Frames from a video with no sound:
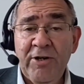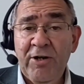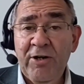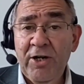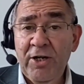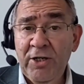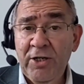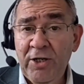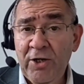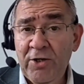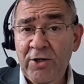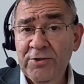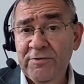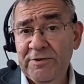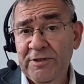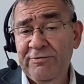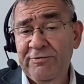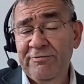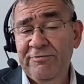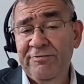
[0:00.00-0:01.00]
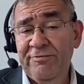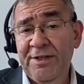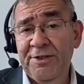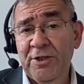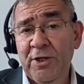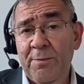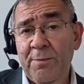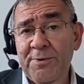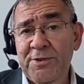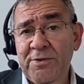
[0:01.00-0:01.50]
There are a lot of different
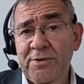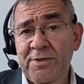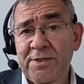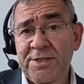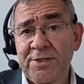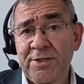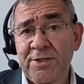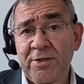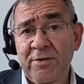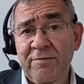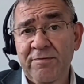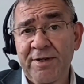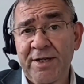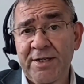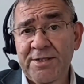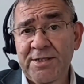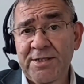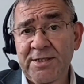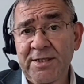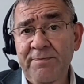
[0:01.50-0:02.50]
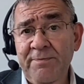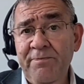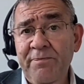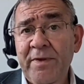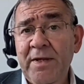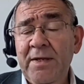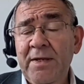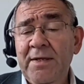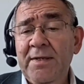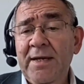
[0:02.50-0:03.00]
funding opportunities in the university.